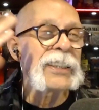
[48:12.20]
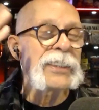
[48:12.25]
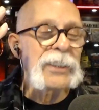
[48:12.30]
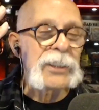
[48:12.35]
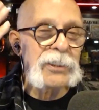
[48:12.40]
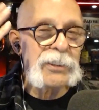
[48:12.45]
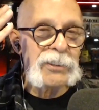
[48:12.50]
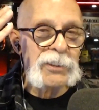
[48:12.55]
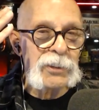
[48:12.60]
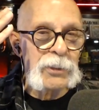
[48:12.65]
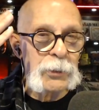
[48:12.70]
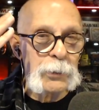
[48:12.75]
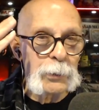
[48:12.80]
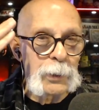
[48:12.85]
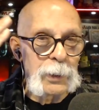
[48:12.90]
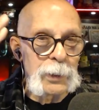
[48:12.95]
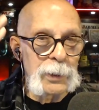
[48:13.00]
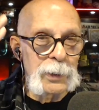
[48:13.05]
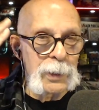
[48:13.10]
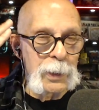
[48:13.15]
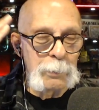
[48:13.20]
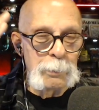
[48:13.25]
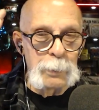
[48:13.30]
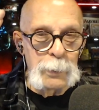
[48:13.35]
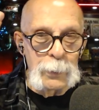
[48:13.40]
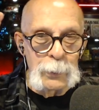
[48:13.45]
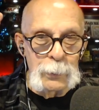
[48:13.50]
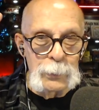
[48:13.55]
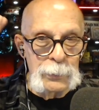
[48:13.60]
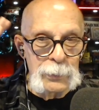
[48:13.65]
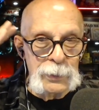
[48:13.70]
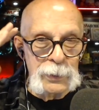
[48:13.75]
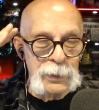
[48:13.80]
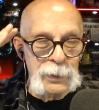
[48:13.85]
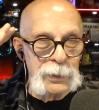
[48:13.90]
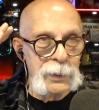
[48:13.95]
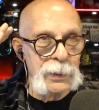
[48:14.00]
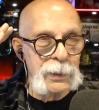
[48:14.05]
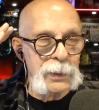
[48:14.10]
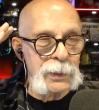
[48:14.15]
not listened to a, a
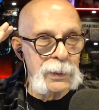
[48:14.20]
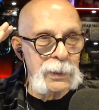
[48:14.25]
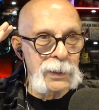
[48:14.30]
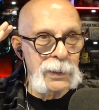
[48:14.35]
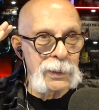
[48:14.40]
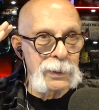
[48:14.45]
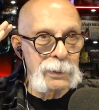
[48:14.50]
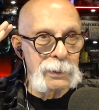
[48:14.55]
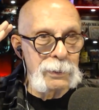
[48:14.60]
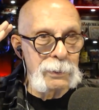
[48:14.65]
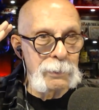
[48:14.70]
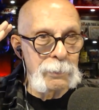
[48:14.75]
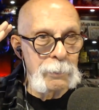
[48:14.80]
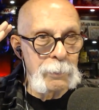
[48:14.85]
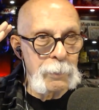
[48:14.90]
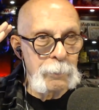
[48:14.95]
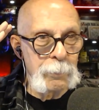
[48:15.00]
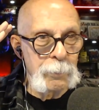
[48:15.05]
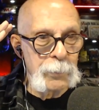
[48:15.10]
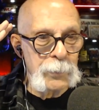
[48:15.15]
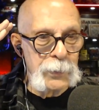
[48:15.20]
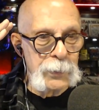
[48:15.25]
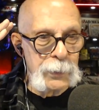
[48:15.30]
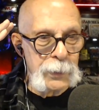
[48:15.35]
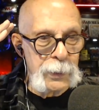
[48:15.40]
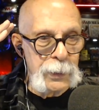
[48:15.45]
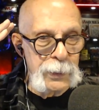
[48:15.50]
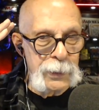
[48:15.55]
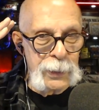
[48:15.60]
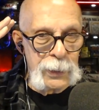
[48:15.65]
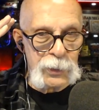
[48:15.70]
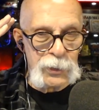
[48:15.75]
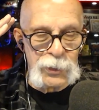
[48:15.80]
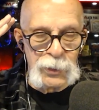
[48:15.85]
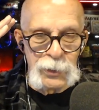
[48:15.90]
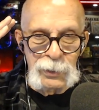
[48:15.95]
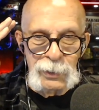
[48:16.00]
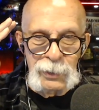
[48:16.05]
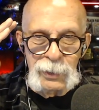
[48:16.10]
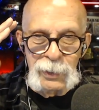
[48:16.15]
Bone uh,
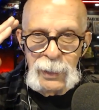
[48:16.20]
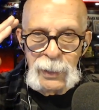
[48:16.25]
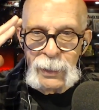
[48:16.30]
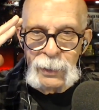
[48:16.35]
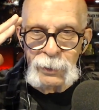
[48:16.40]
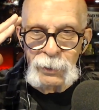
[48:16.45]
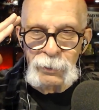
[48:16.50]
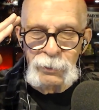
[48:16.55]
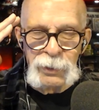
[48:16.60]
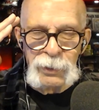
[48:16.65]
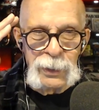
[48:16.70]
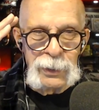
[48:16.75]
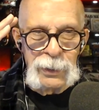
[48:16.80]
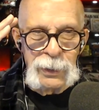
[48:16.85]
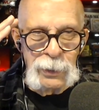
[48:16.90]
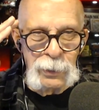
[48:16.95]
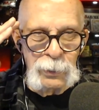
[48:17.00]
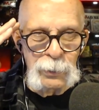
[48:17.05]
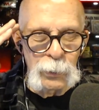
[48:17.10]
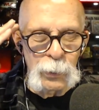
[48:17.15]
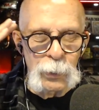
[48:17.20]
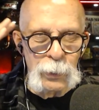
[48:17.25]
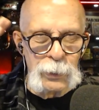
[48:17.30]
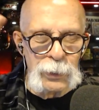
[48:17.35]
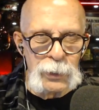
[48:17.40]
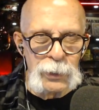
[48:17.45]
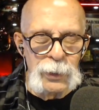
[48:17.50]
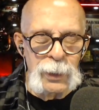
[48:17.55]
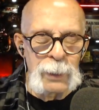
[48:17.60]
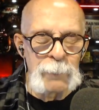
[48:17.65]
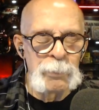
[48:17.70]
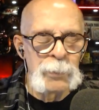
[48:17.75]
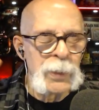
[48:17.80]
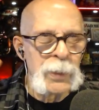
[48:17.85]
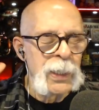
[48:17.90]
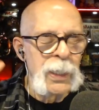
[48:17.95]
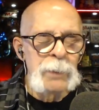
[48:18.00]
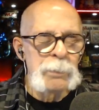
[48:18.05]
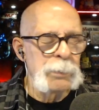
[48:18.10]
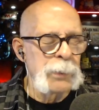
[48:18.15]
Connection headset Connect, in yeah. a long time,
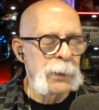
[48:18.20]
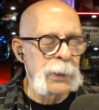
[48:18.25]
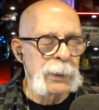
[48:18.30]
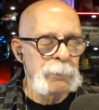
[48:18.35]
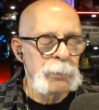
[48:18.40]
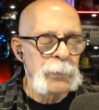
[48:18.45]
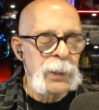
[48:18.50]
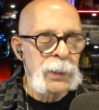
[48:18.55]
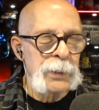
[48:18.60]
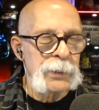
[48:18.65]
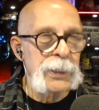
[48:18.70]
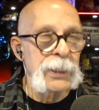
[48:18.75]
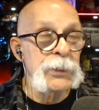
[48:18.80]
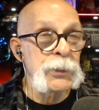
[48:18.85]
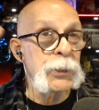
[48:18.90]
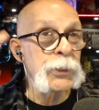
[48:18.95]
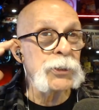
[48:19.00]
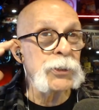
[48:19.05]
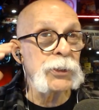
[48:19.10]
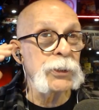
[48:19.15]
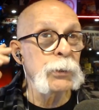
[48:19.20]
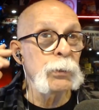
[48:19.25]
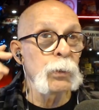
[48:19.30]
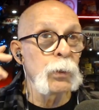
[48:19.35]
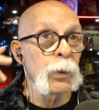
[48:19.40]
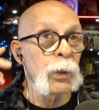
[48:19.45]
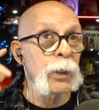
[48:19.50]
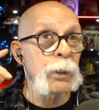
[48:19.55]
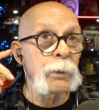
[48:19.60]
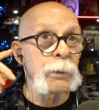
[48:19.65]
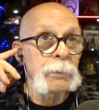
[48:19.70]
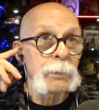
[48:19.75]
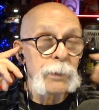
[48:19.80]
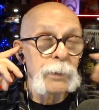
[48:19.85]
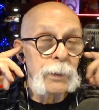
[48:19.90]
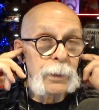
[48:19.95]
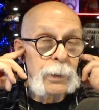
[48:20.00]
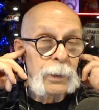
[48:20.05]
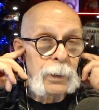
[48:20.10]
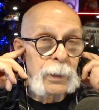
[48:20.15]
but they usually
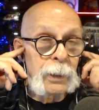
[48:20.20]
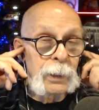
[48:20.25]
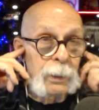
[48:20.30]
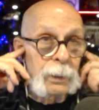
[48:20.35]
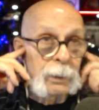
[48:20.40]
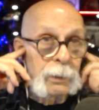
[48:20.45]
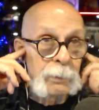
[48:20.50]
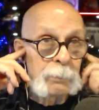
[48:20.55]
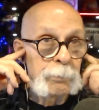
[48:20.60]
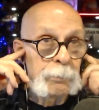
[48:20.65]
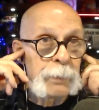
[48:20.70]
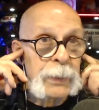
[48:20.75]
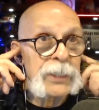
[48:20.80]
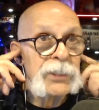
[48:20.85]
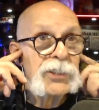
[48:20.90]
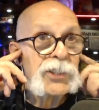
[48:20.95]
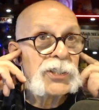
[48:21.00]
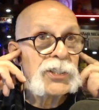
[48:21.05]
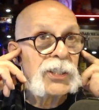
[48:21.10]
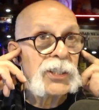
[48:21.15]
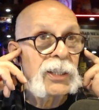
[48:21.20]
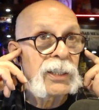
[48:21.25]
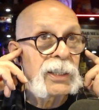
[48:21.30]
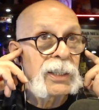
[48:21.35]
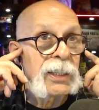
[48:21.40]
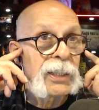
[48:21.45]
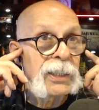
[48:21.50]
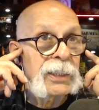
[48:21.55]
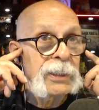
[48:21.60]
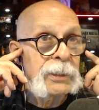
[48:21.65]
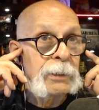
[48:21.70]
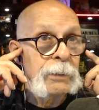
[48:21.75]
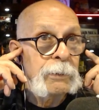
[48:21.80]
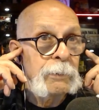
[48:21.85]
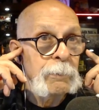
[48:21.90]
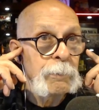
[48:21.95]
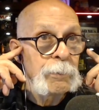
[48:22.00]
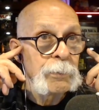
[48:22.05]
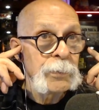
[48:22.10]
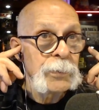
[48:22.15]
were uh, bass
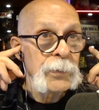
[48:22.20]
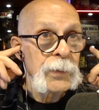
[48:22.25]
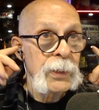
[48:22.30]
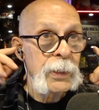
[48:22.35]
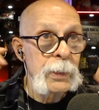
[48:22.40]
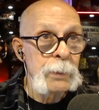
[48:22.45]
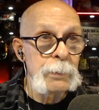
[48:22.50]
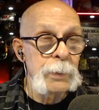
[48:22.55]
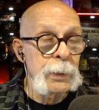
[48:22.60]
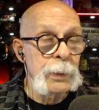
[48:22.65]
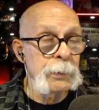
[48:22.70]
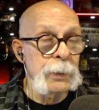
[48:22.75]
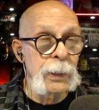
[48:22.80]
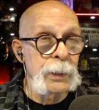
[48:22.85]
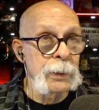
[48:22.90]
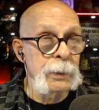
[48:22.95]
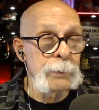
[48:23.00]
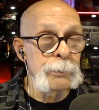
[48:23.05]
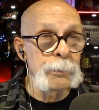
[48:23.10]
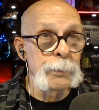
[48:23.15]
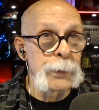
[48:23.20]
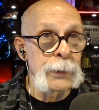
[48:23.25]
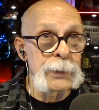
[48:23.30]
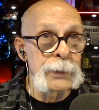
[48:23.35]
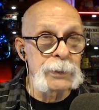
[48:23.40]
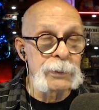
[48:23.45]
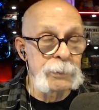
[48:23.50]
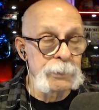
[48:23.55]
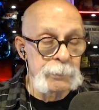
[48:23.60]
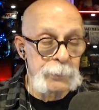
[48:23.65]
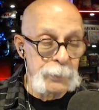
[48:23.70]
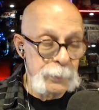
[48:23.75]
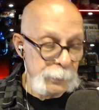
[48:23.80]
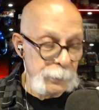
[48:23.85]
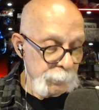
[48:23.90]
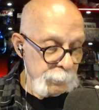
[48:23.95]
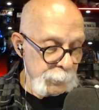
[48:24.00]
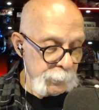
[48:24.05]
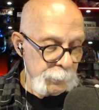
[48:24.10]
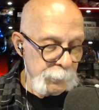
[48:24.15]
shy. Yeah, uh, uh but.
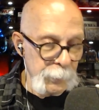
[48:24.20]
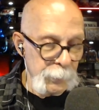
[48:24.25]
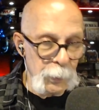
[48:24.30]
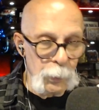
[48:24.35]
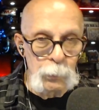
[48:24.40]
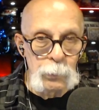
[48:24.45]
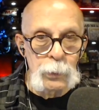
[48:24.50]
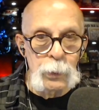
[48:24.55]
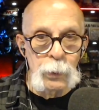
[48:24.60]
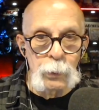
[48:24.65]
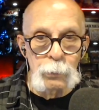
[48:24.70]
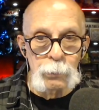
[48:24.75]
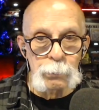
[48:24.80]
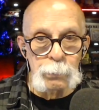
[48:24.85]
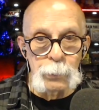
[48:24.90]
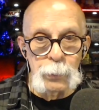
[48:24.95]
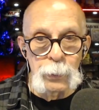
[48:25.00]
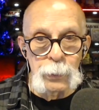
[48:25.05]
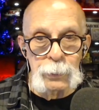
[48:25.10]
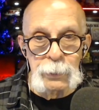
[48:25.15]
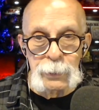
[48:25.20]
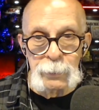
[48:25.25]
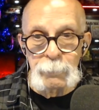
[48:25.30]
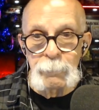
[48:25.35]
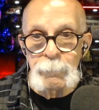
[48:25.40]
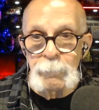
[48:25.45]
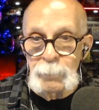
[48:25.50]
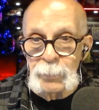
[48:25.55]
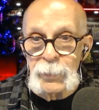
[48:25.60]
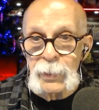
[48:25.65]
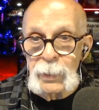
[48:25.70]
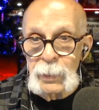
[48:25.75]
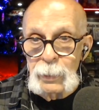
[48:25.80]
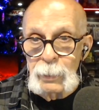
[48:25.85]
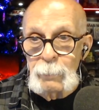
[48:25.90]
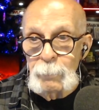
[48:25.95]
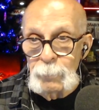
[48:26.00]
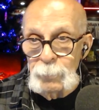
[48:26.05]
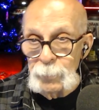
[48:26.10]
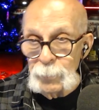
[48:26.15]
Per perfect for what? phone
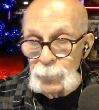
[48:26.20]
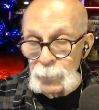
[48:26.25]
calls